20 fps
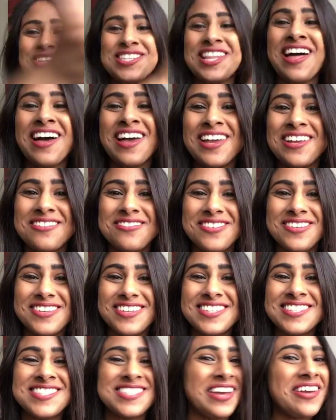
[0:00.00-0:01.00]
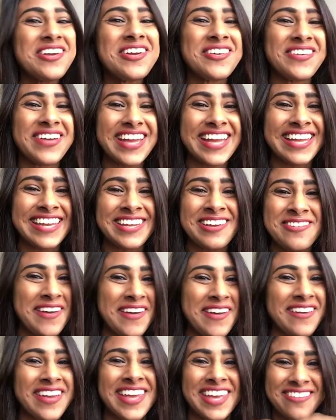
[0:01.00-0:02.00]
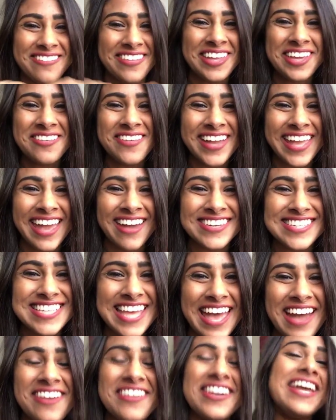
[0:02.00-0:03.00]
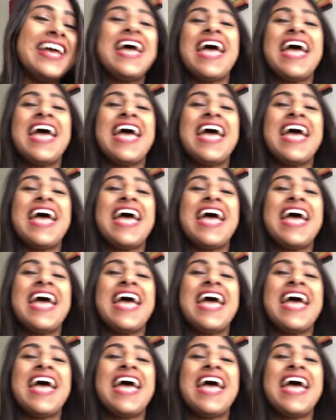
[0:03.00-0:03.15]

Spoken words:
live so quickly without giving you a countdown.